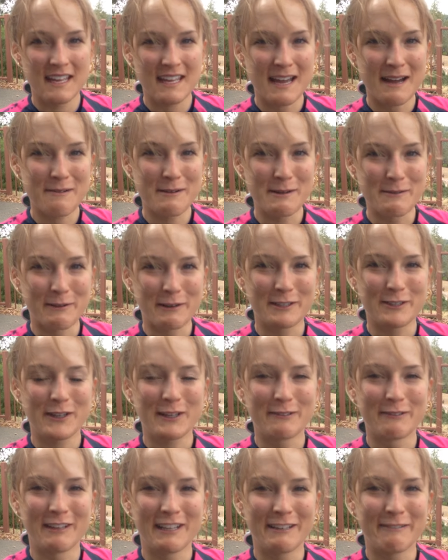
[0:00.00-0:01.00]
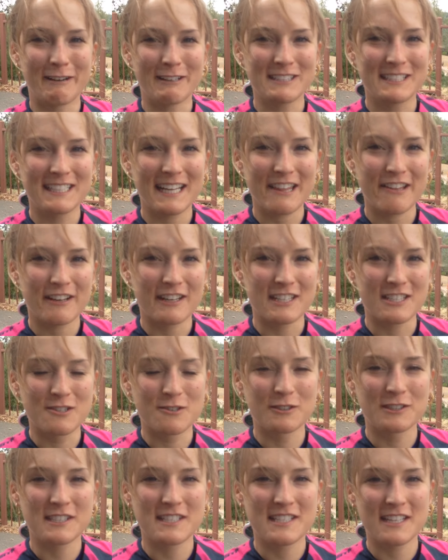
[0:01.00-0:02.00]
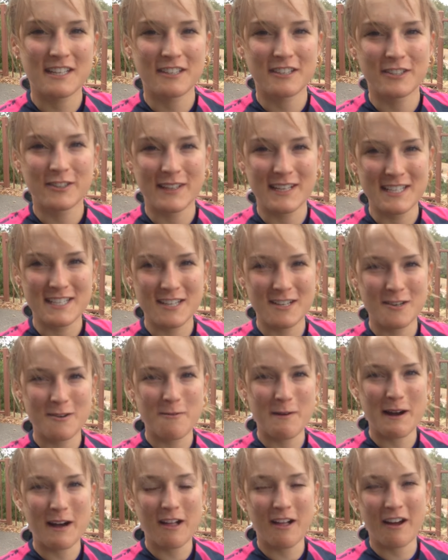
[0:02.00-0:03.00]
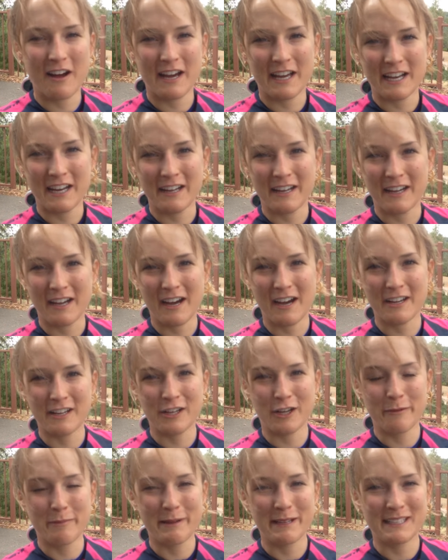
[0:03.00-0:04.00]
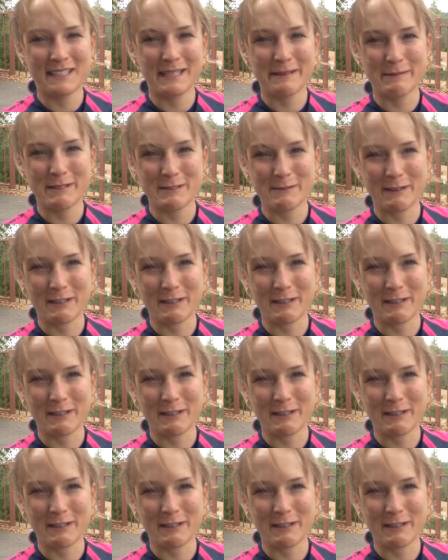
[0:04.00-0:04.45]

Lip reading: Yeah, we were doing really well together, and it's cool to see her doing so well on a European team